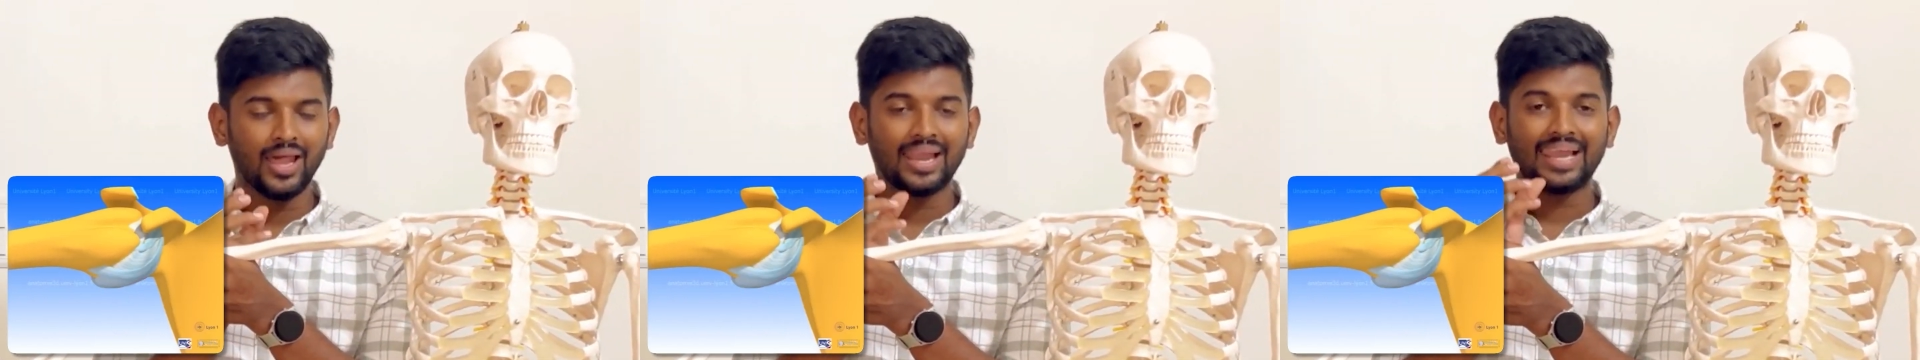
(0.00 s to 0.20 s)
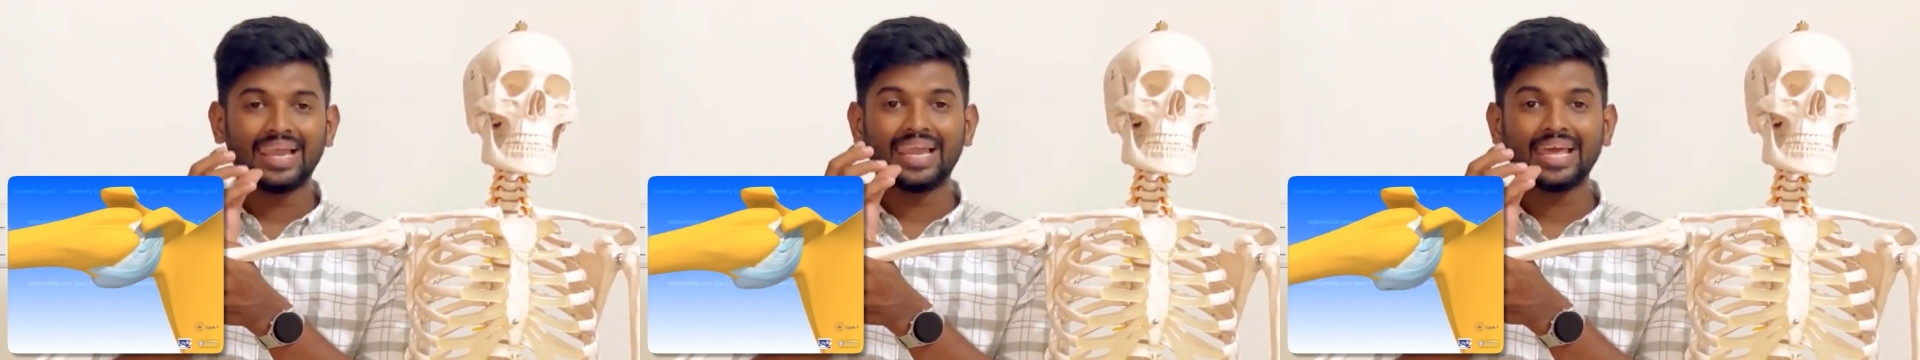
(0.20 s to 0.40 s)

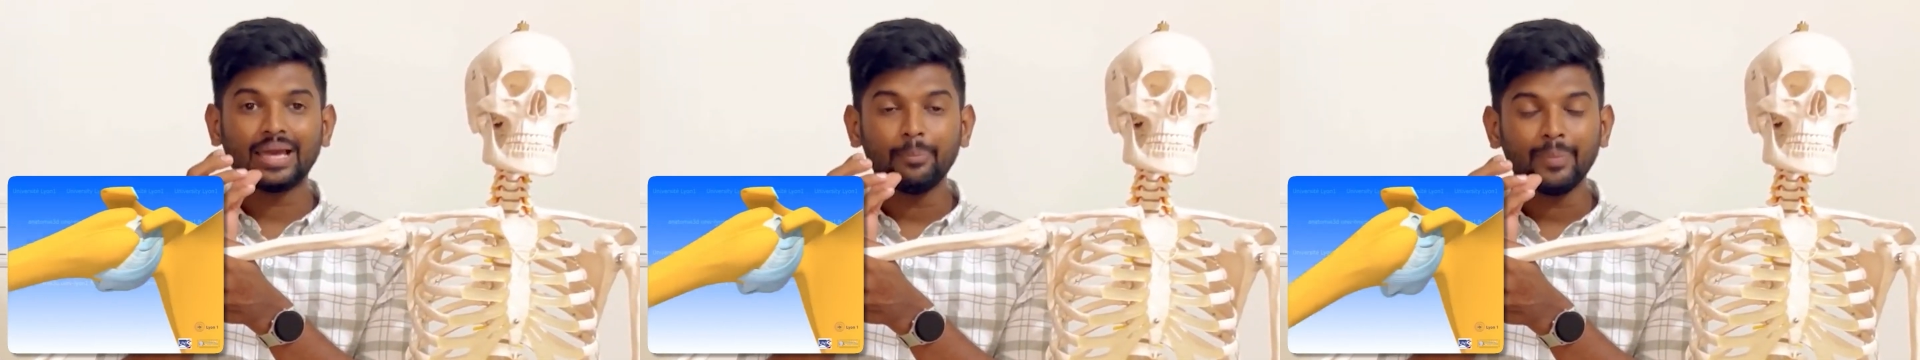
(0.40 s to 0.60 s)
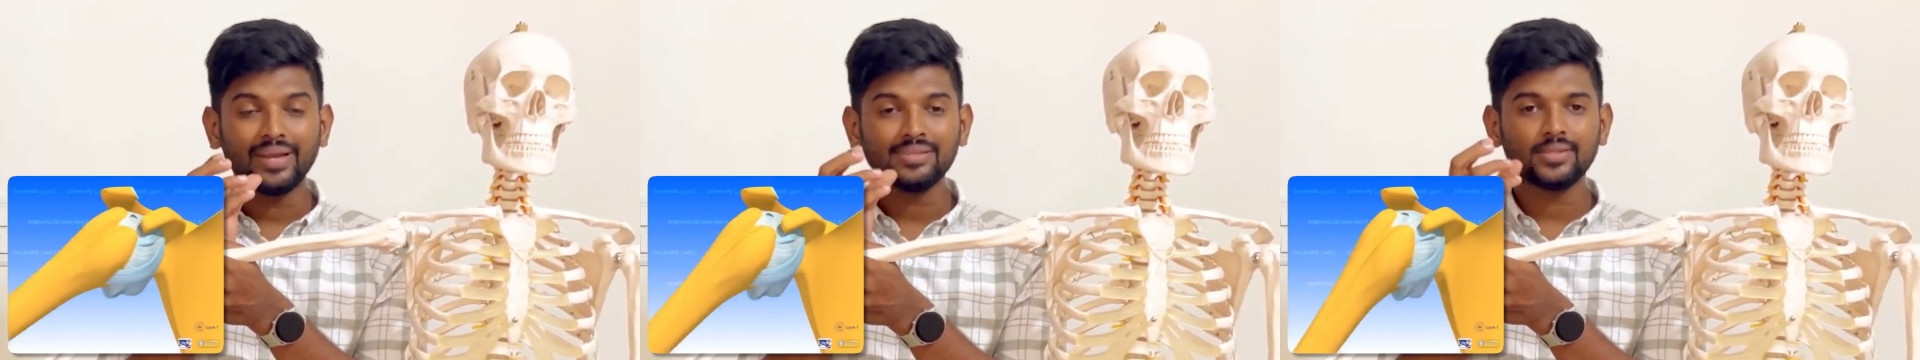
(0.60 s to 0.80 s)

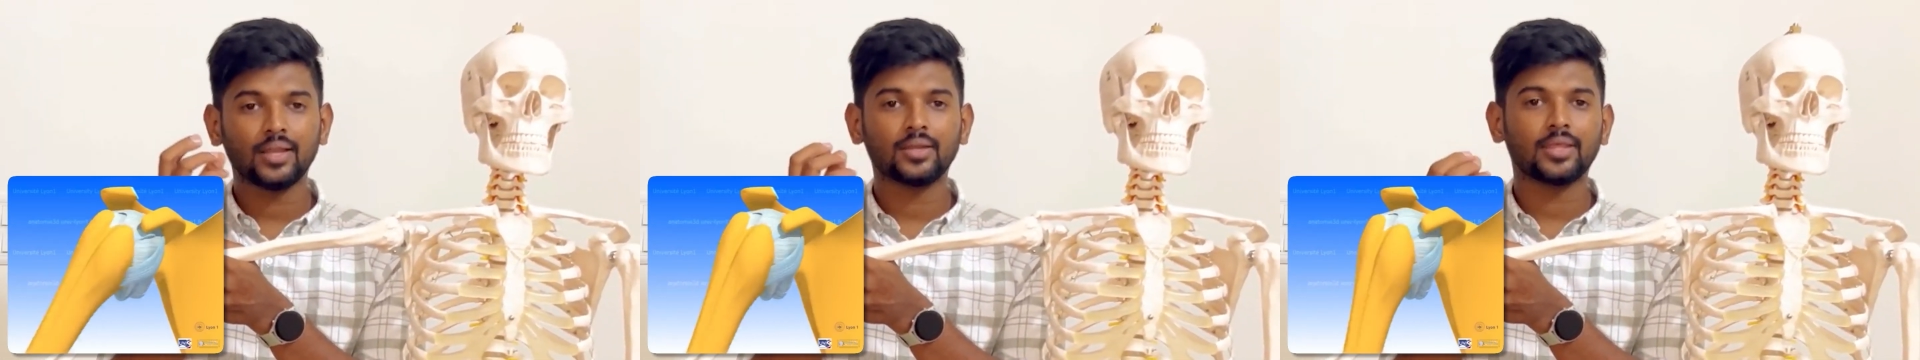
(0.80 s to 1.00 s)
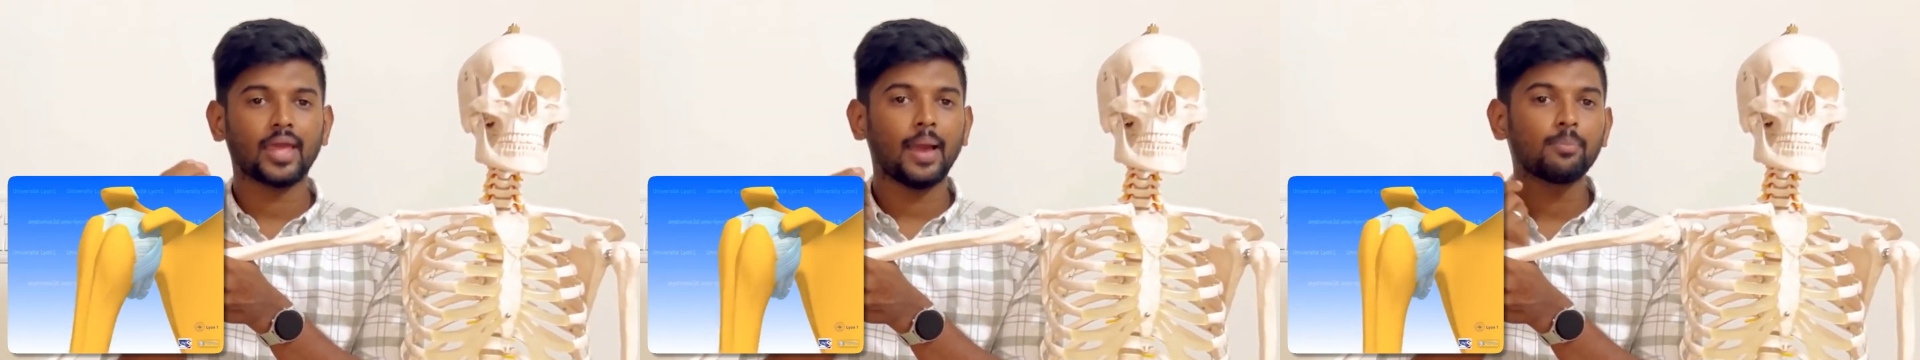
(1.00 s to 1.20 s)
ligaments
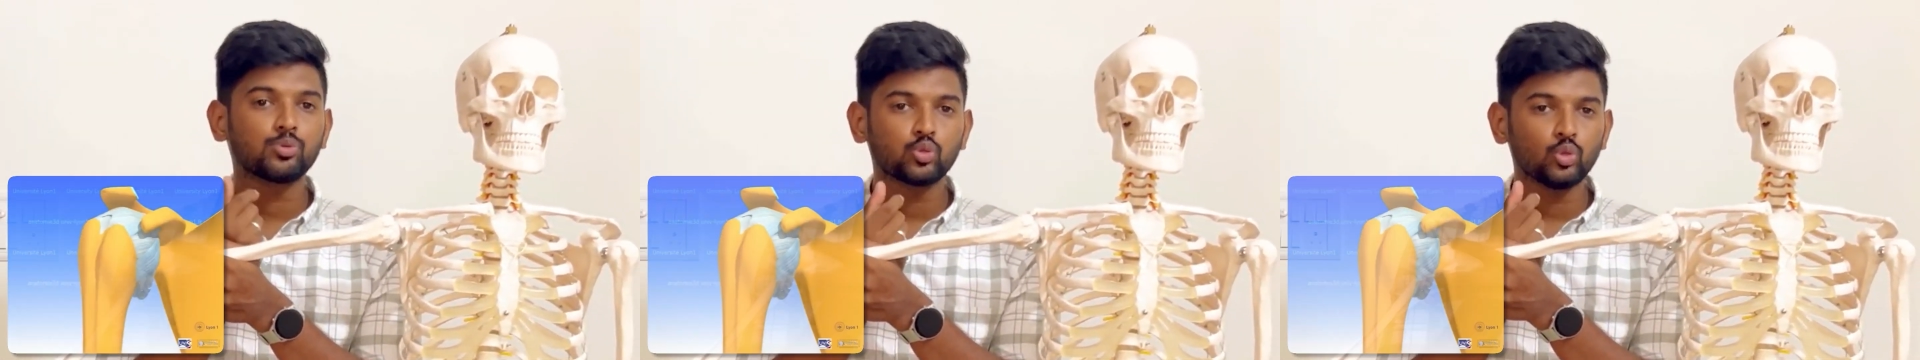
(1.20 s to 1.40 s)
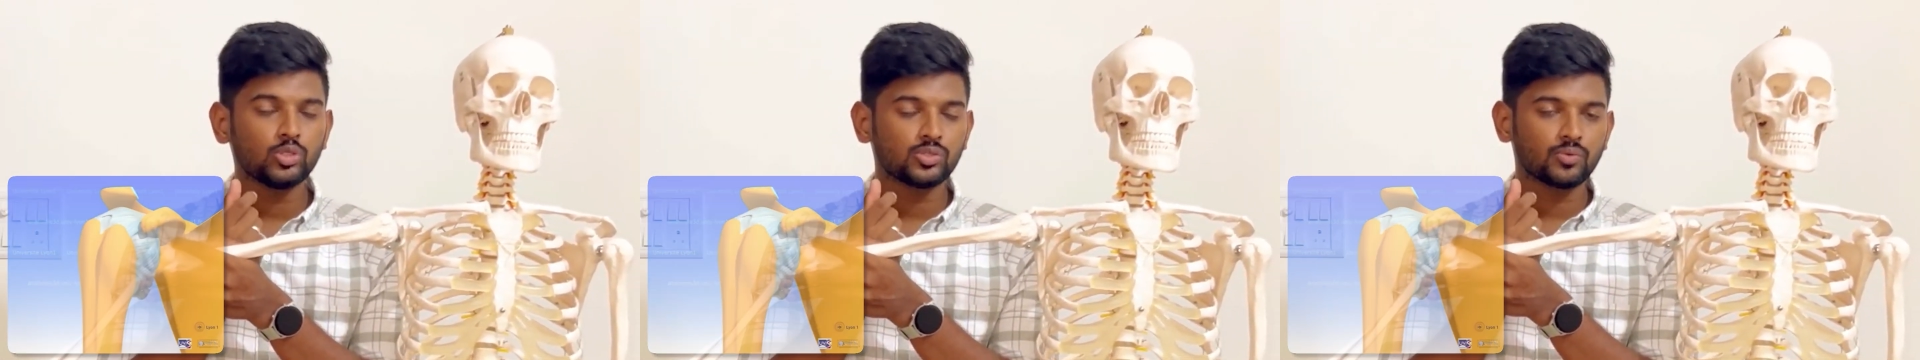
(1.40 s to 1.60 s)
and
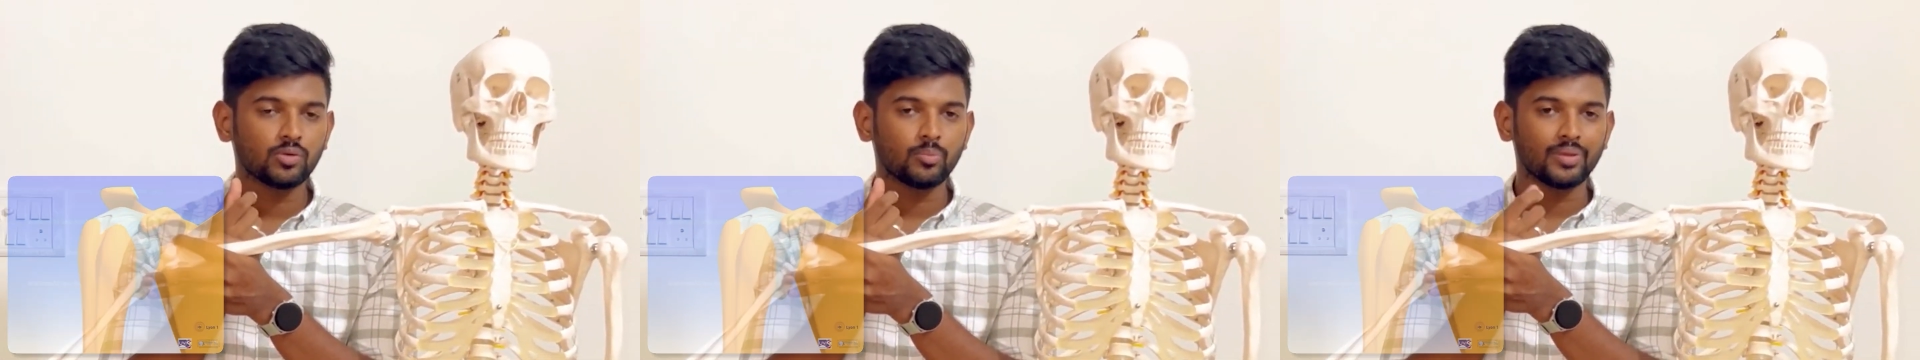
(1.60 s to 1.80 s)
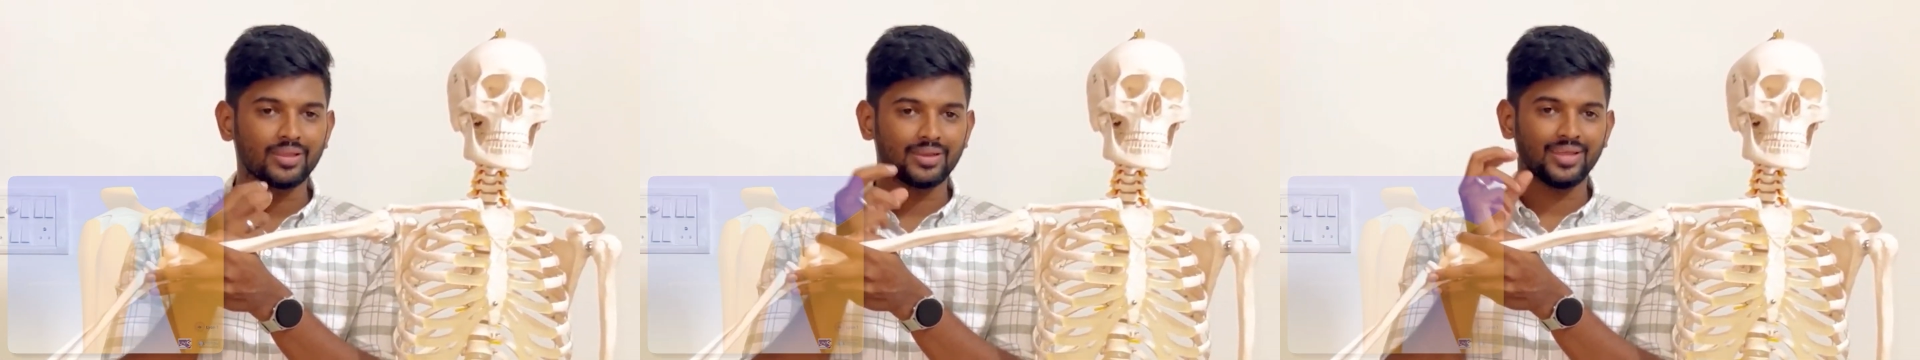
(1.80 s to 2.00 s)
capsules will
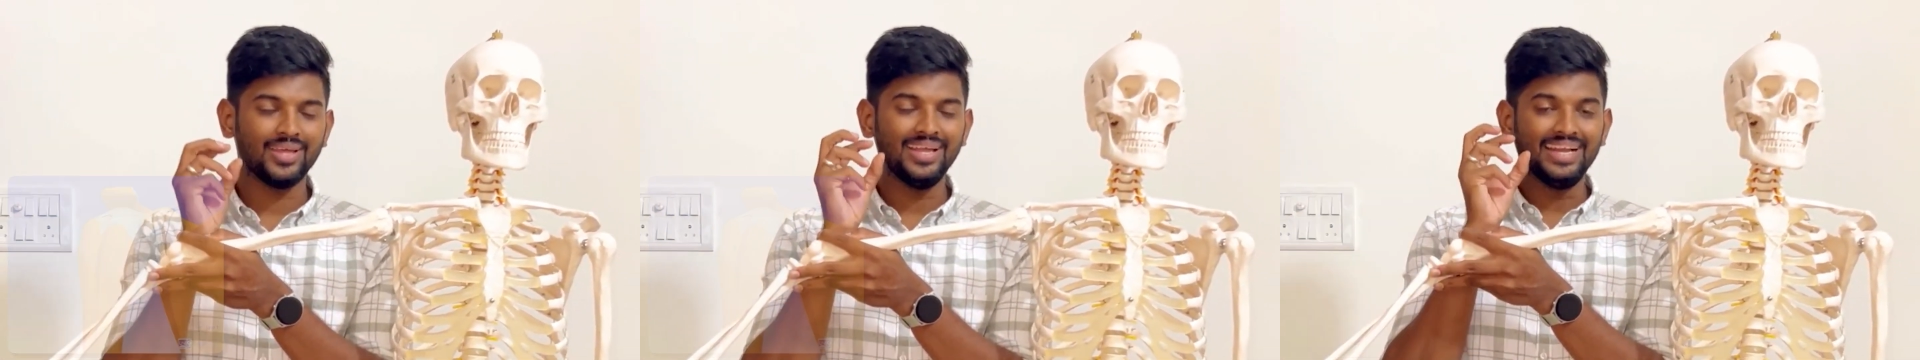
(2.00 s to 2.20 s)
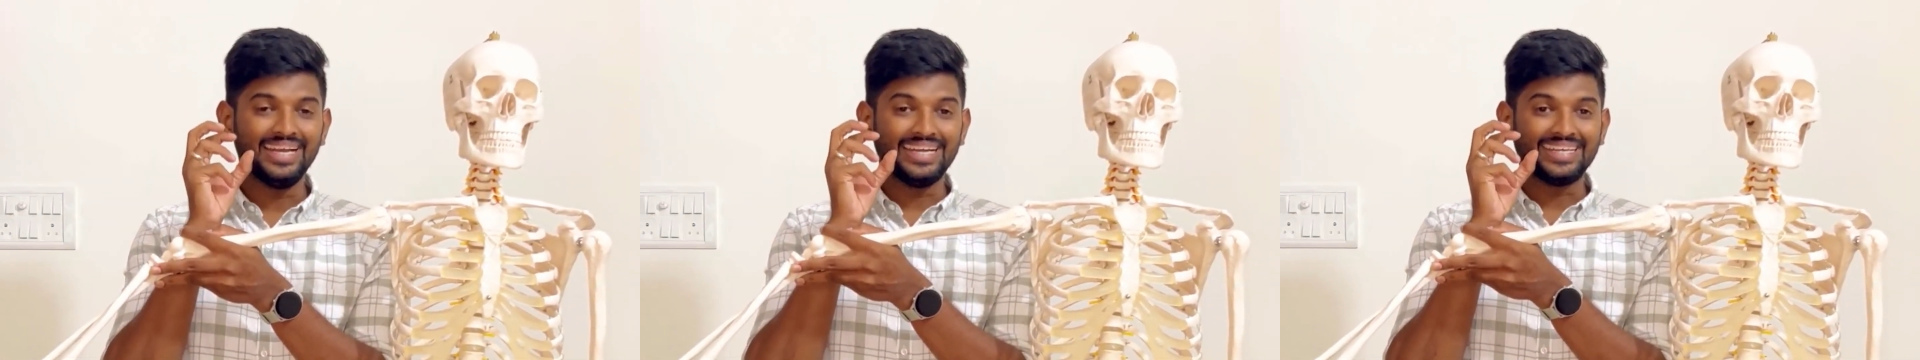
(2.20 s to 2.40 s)
be in
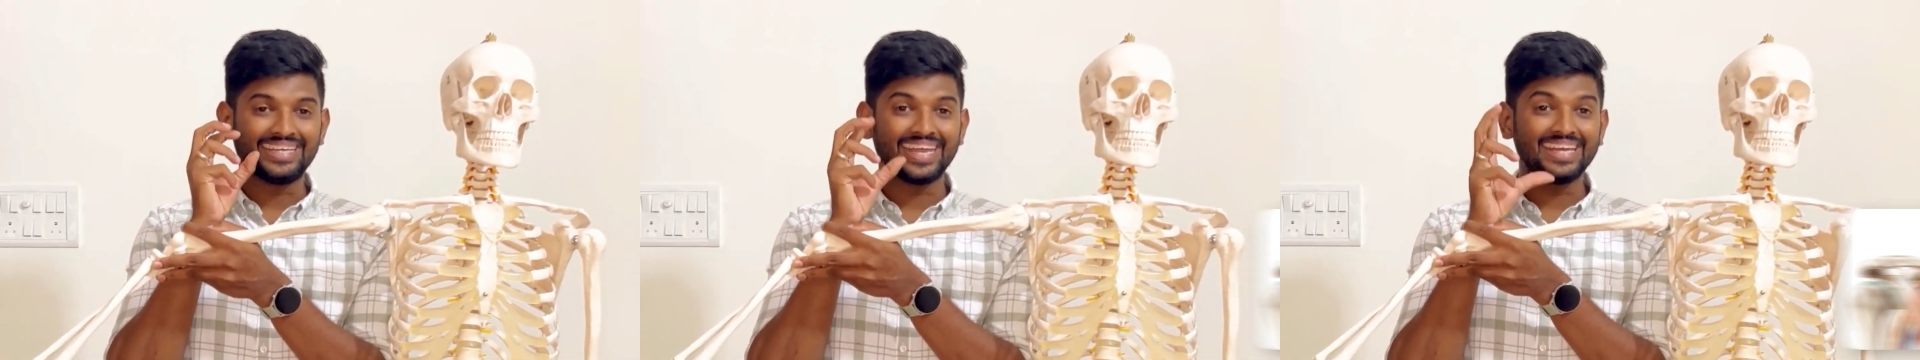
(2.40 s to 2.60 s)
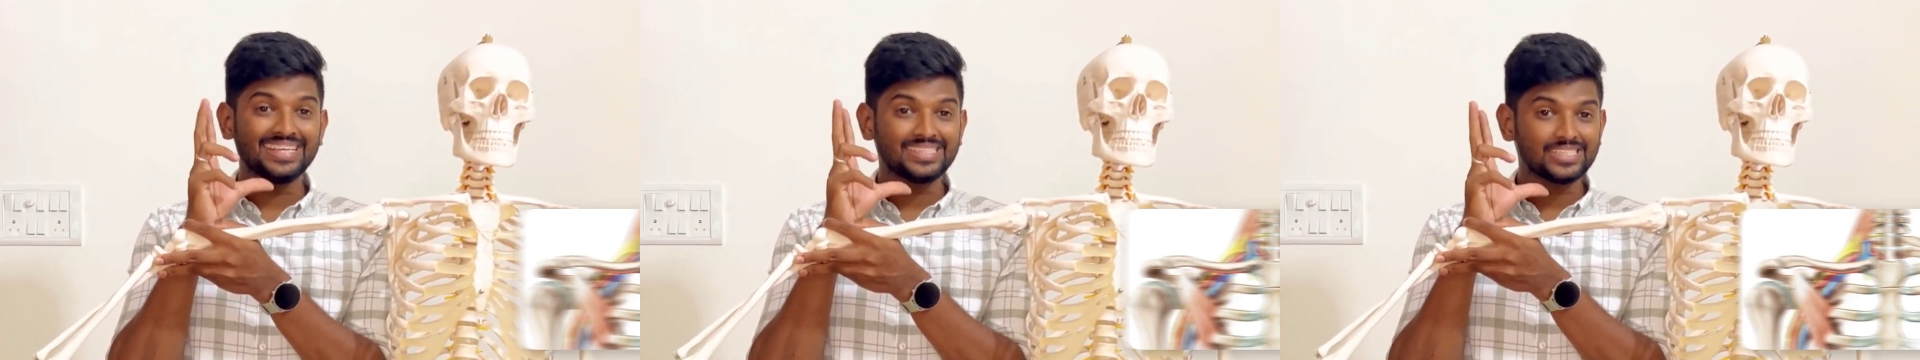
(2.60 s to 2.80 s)
a
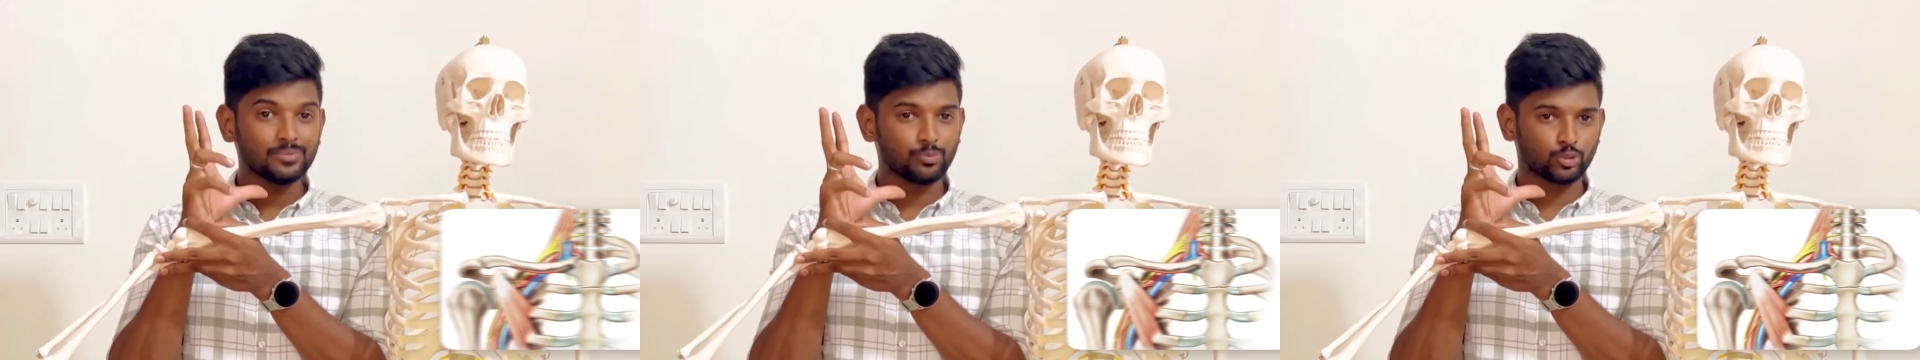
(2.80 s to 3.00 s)
tensed